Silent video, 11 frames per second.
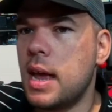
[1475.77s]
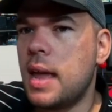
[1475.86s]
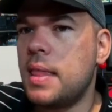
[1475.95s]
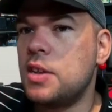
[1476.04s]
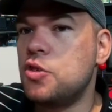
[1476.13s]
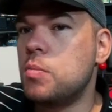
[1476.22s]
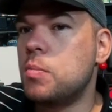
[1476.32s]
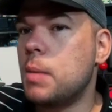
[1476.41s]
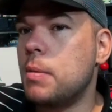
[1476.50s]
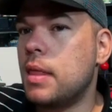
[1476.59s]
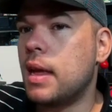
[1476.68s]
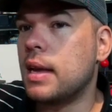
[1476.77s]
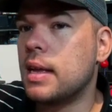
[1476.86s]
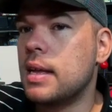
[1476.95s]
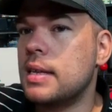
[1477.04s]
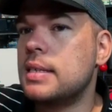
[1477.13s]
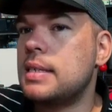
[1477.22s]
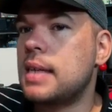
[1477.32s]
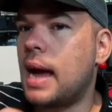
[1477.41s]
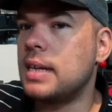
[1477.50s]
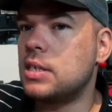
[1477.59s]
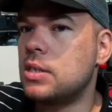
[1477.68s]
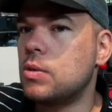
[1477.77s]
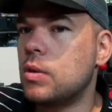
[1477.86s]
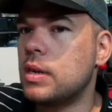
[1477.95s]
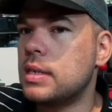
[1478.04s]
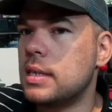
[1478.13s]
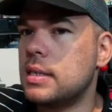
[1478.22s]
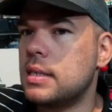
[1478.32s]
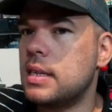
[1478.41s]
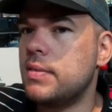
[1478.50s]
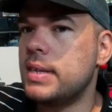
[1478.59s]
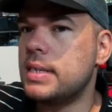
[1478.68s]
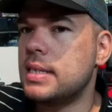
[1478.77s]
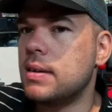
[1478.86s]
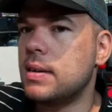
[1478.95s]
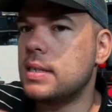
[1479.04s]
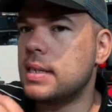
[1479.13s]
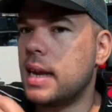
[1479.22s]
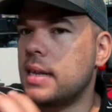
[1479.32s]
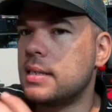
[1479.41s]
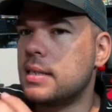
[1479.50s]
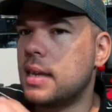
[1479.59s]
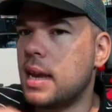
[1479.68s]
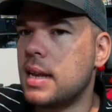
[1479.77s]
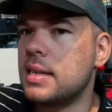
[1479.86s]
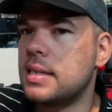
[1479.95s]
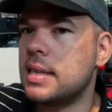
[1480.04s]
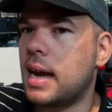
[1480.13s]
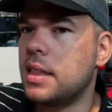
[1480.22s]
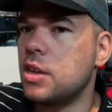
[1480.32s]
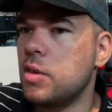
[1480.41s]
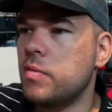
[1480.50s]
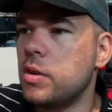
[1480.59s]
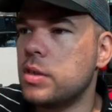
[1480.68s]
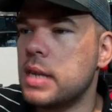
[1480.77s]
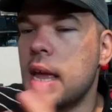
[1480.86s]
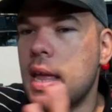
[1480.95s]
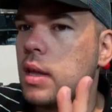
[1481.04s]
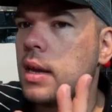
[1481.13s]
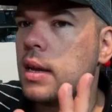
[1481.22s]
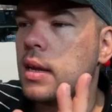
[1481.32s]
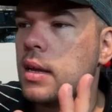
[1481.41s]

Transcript: and then do maybe like side stories as a TV series, takes taken inside the universe, like